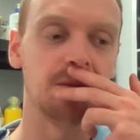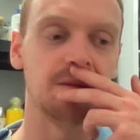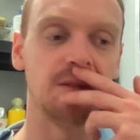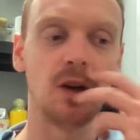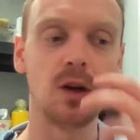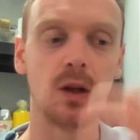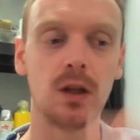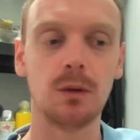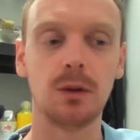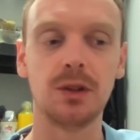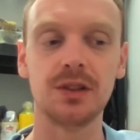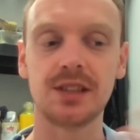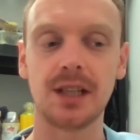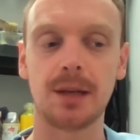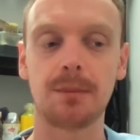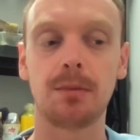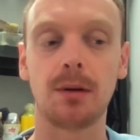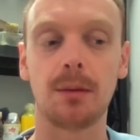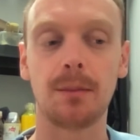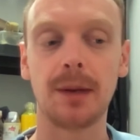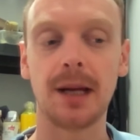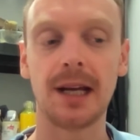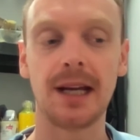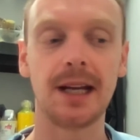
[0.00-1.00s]
ones I'd
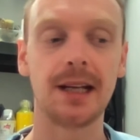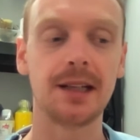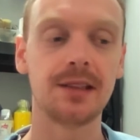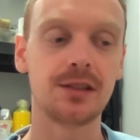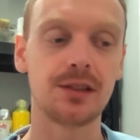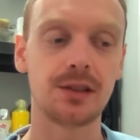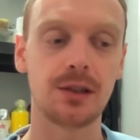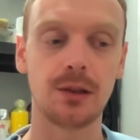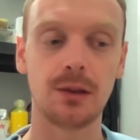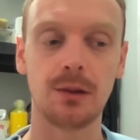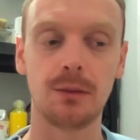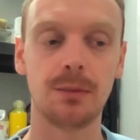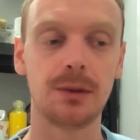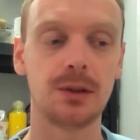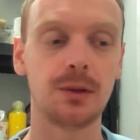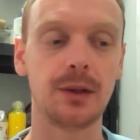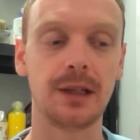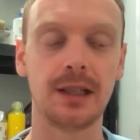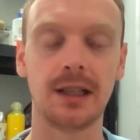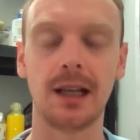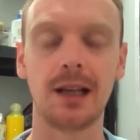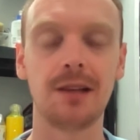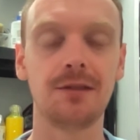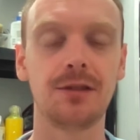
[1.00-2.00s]
prepared, so
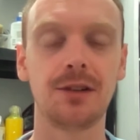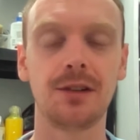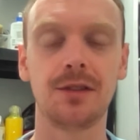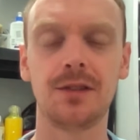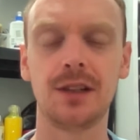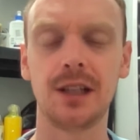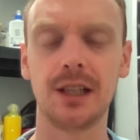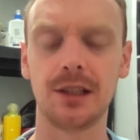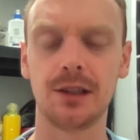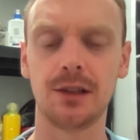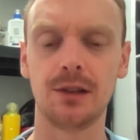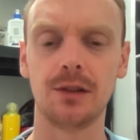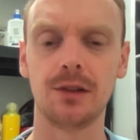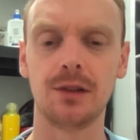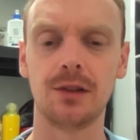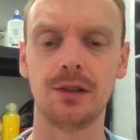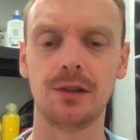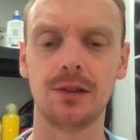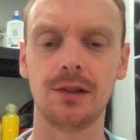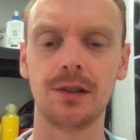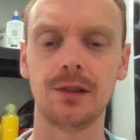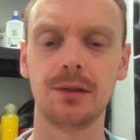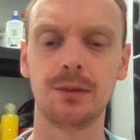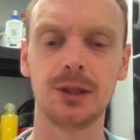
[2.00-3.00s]
between like 50 and
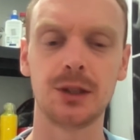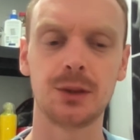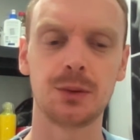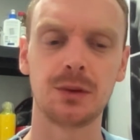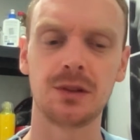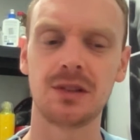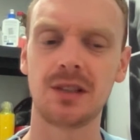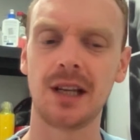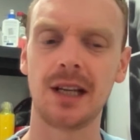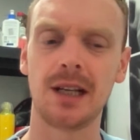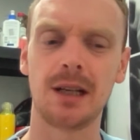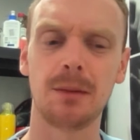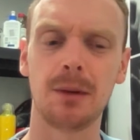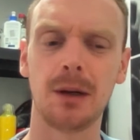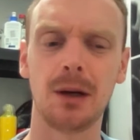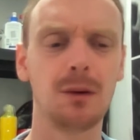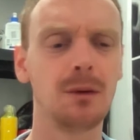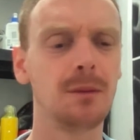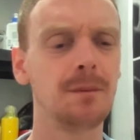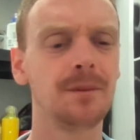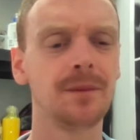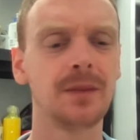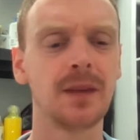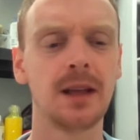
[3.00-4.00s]
100, which would take
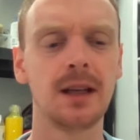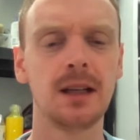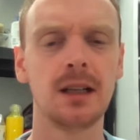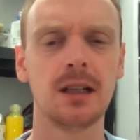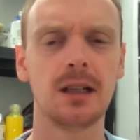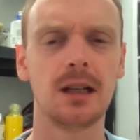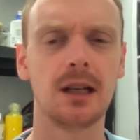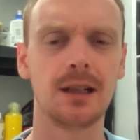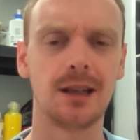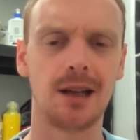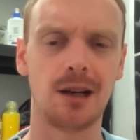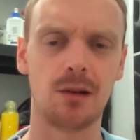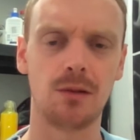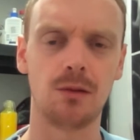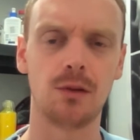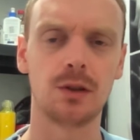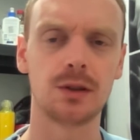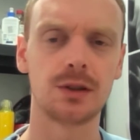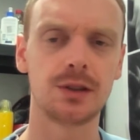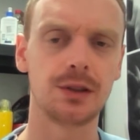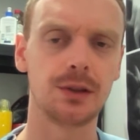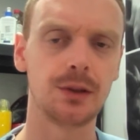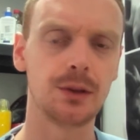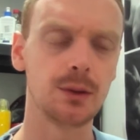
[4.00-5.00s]
about an hour
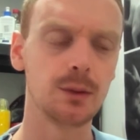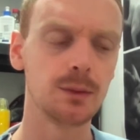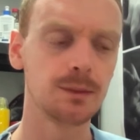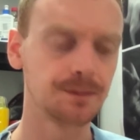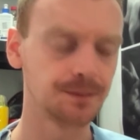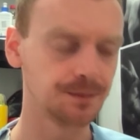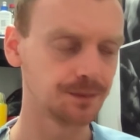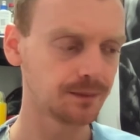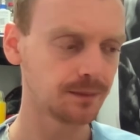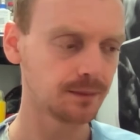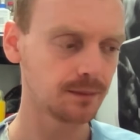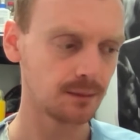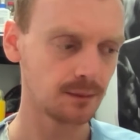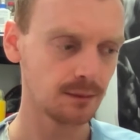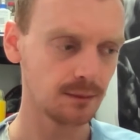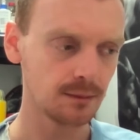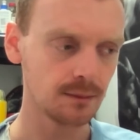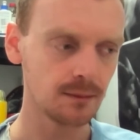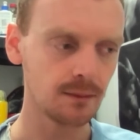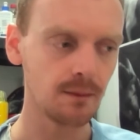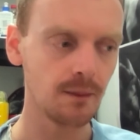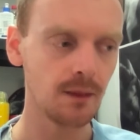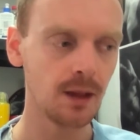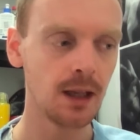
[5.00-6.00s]
or two,
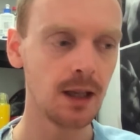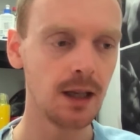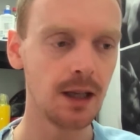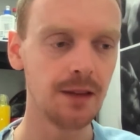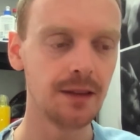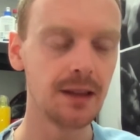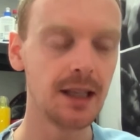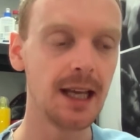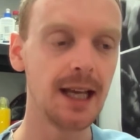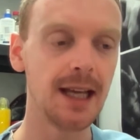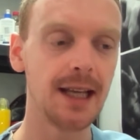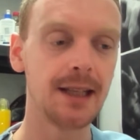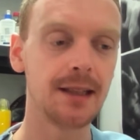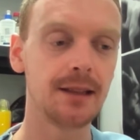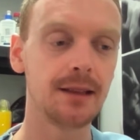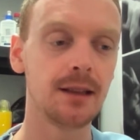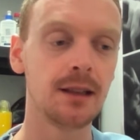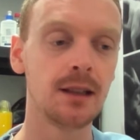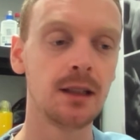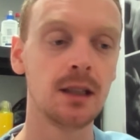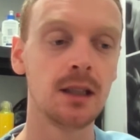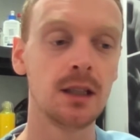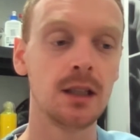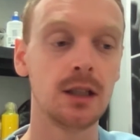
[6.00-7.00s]
and then
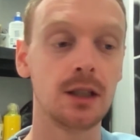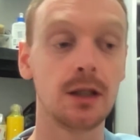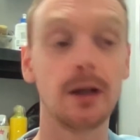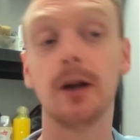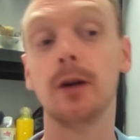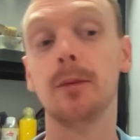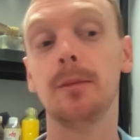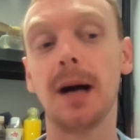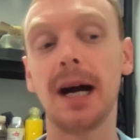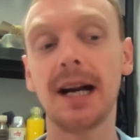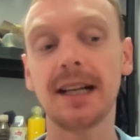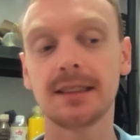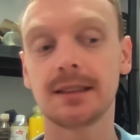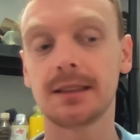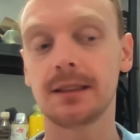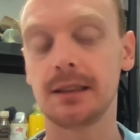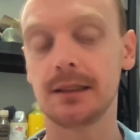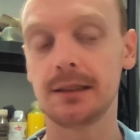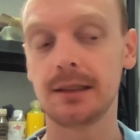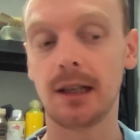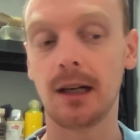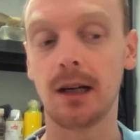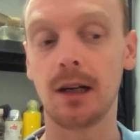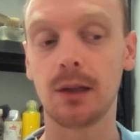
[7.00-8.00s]
go back to
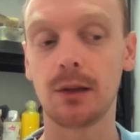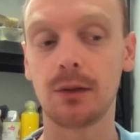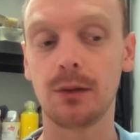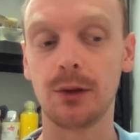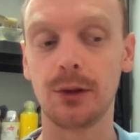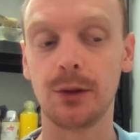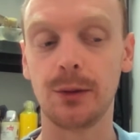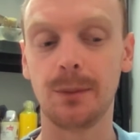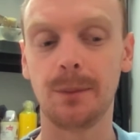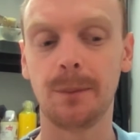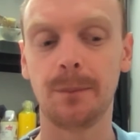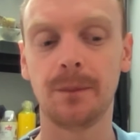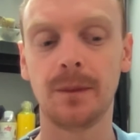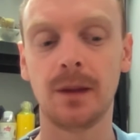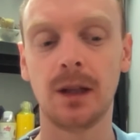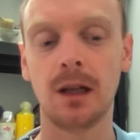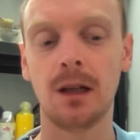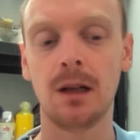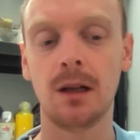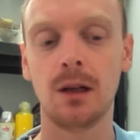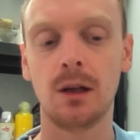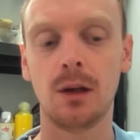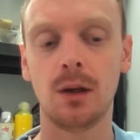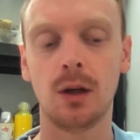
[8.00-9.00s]
the darkroom,
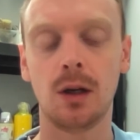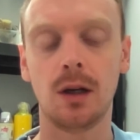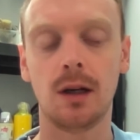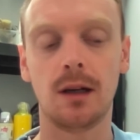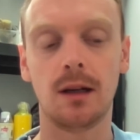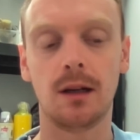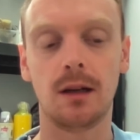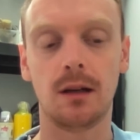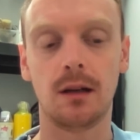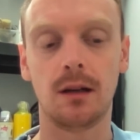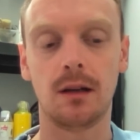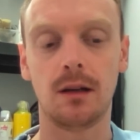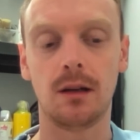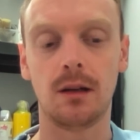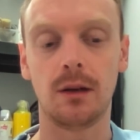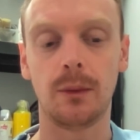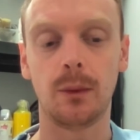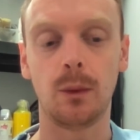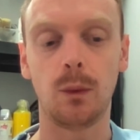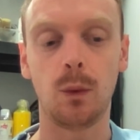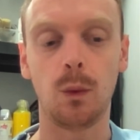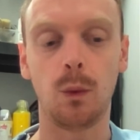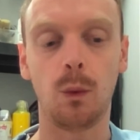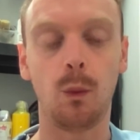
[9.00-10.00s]

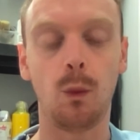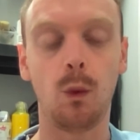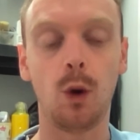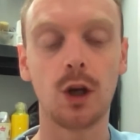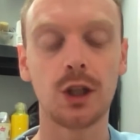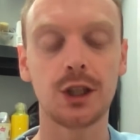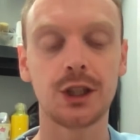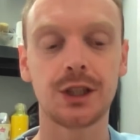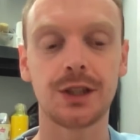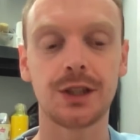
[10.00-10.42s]
wash